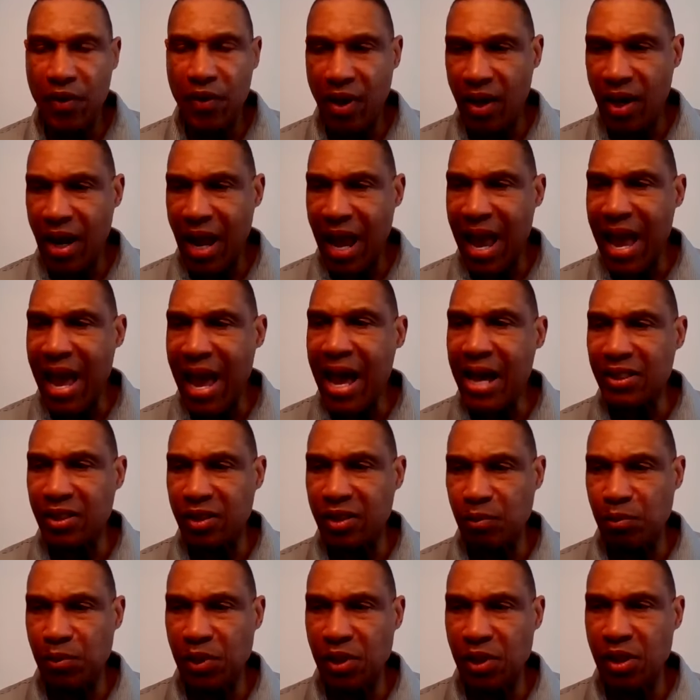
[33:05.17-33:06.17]
there
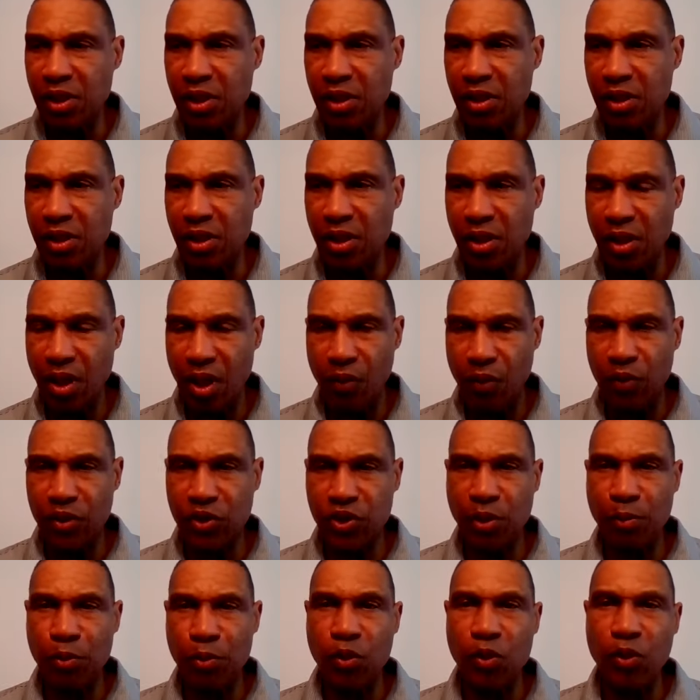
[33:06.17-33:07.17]
has to be a
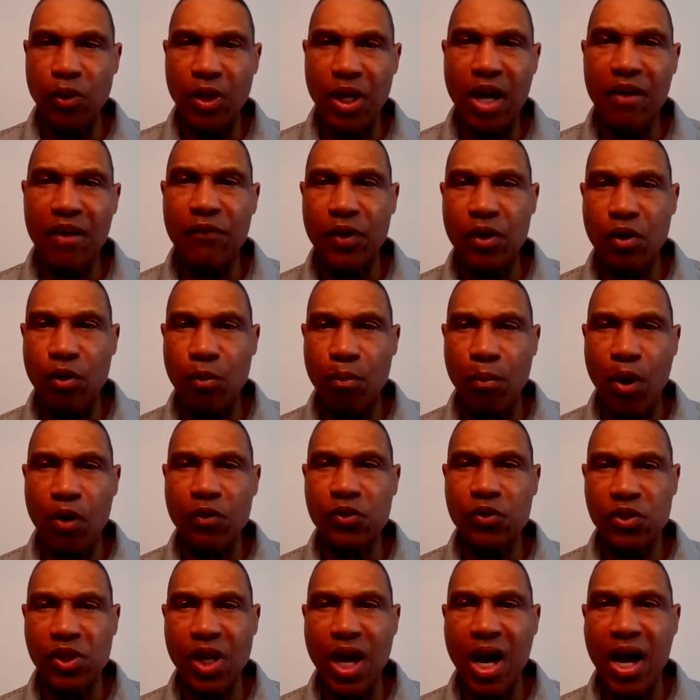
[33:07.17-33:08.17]
reciprocal effort on
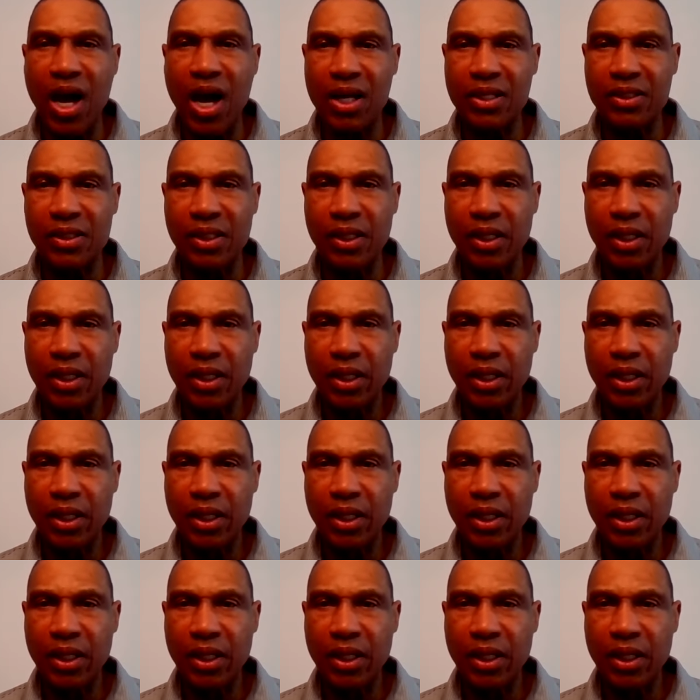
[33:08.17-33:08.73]
both sides,